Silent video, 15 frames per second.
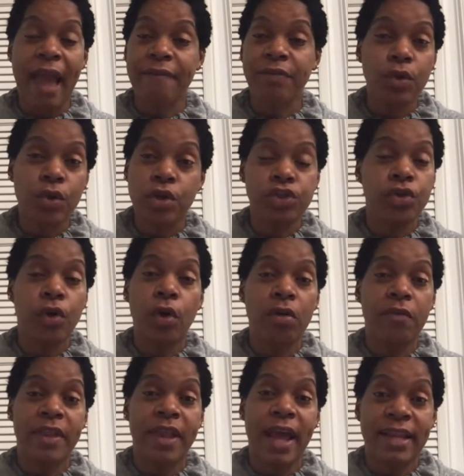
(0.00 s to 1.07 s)
they have no
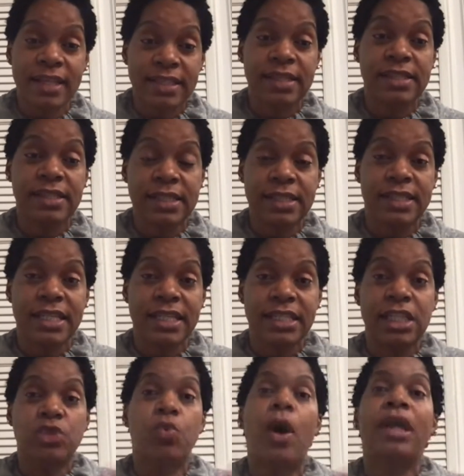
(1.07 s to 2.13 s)
control over that. This is
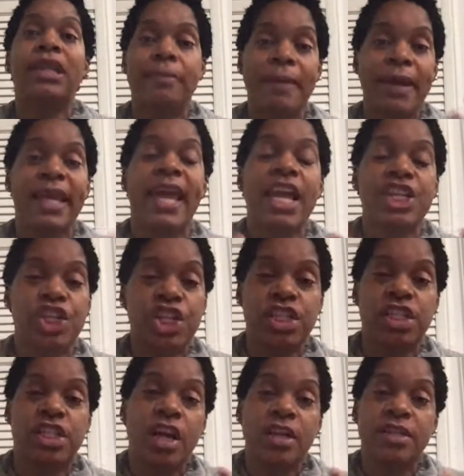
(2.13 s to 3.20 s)
what the medication has
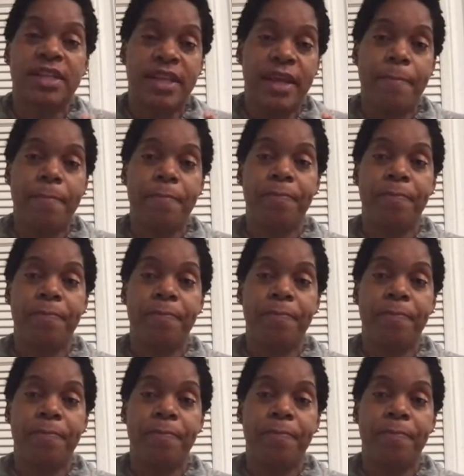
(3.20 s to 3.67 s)
done to them.